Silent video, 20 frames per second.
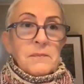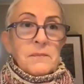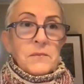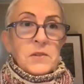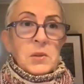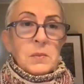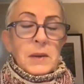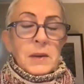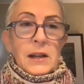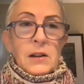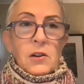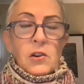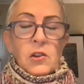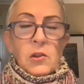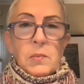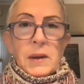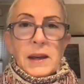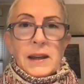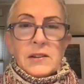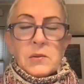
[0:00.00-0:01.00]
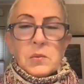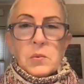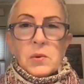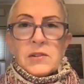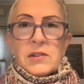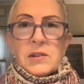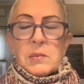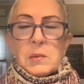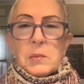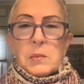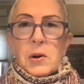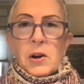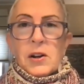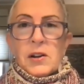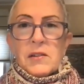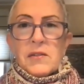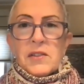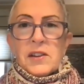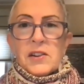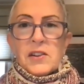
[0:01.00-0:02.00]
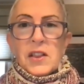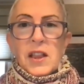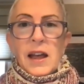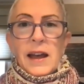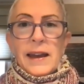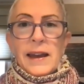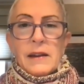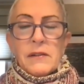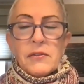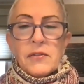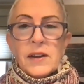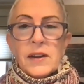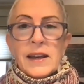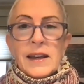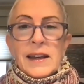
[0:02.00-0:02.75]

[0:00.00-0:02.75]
to make earth-based wisdom a part of their life.